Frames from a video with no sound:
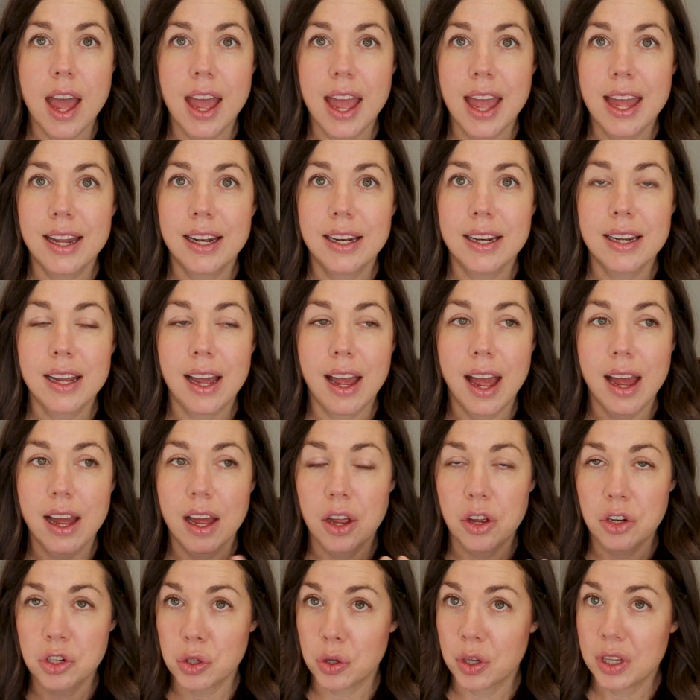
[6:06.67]
And
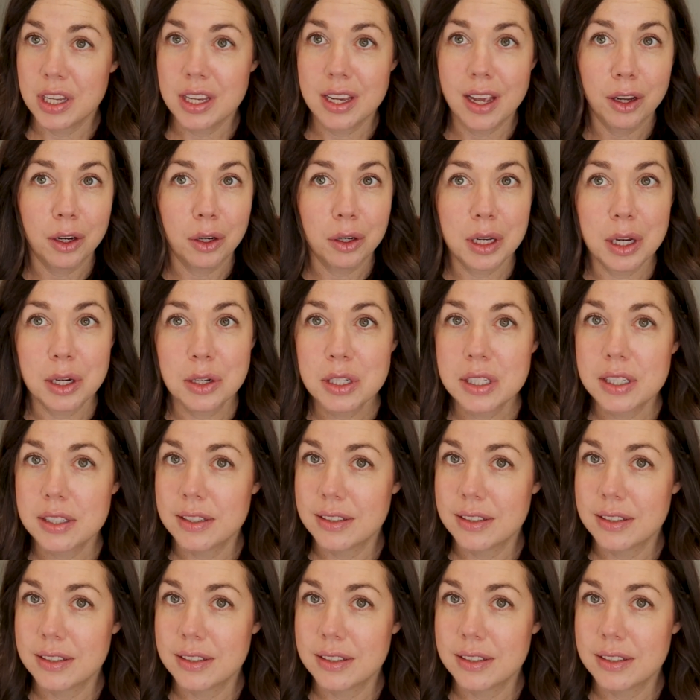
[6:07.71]
during the younger years,